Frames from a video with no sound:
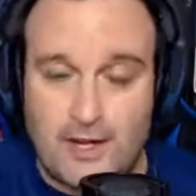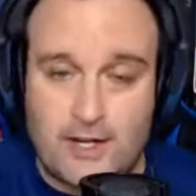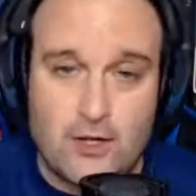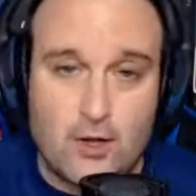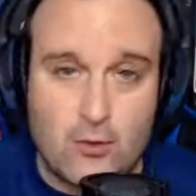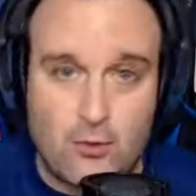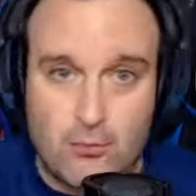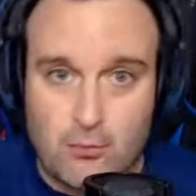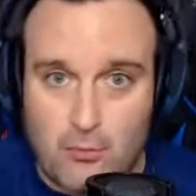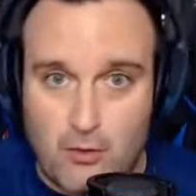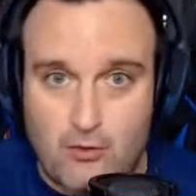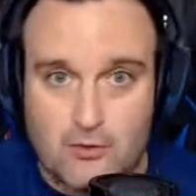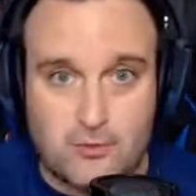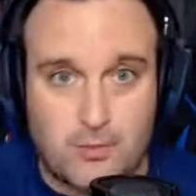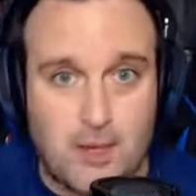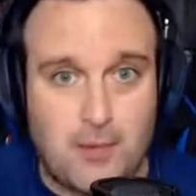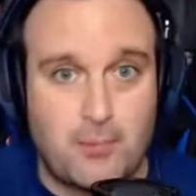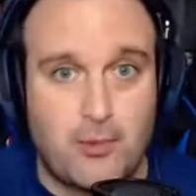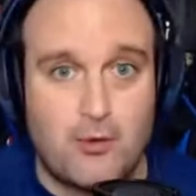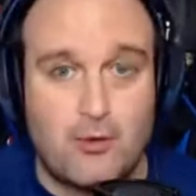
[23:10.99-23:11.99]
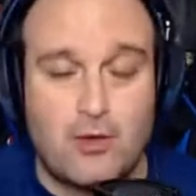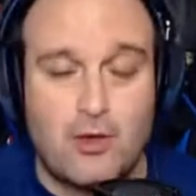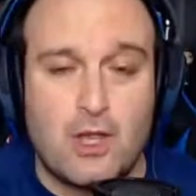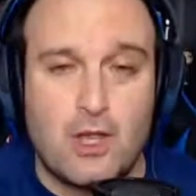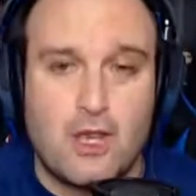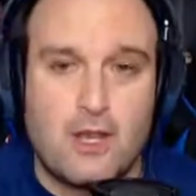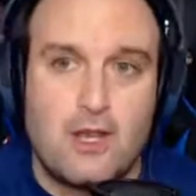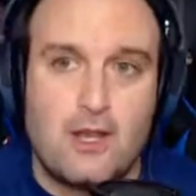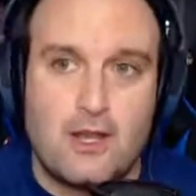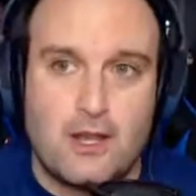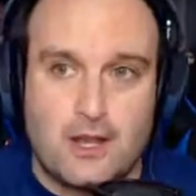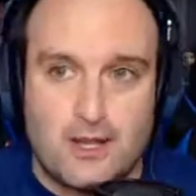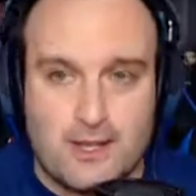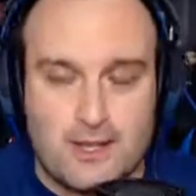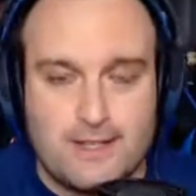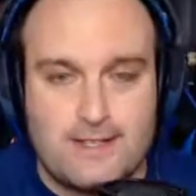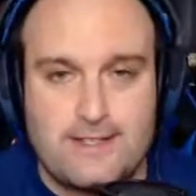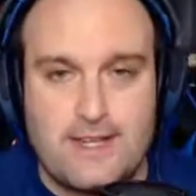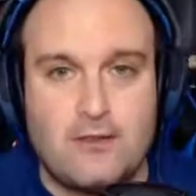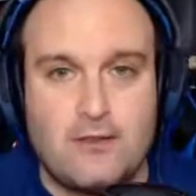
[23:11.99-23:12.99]
I know most people
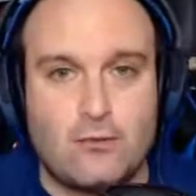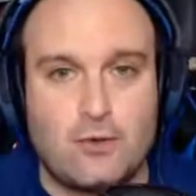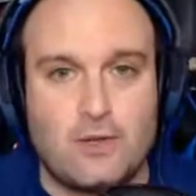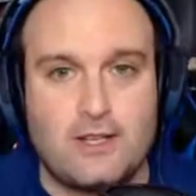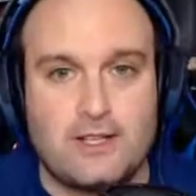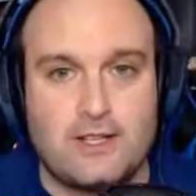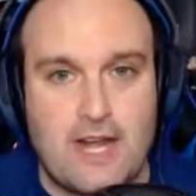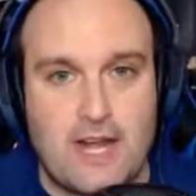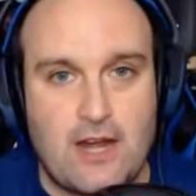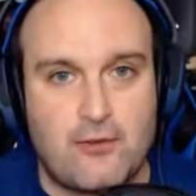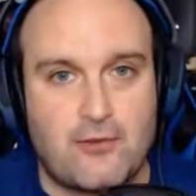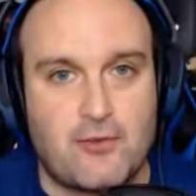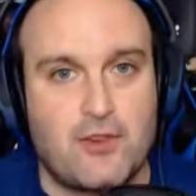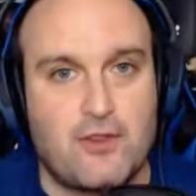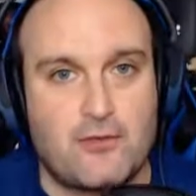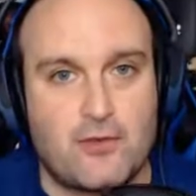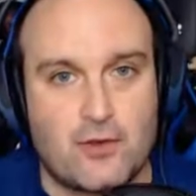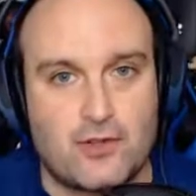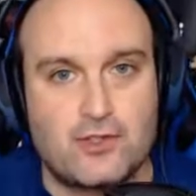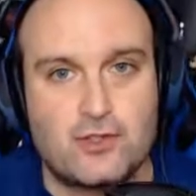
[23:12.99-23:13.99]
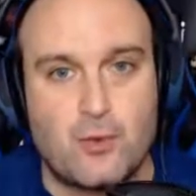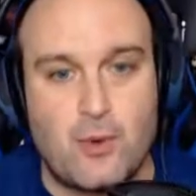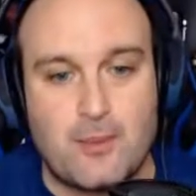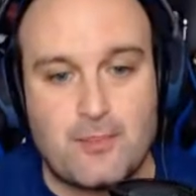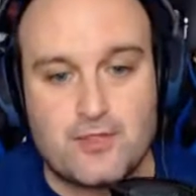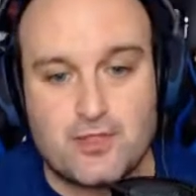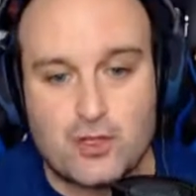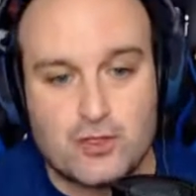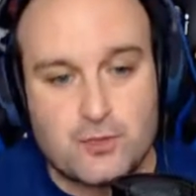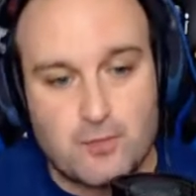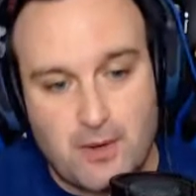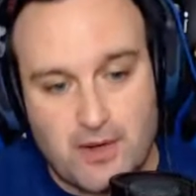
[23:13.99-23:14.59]
didn't really care for the first 2 episodes,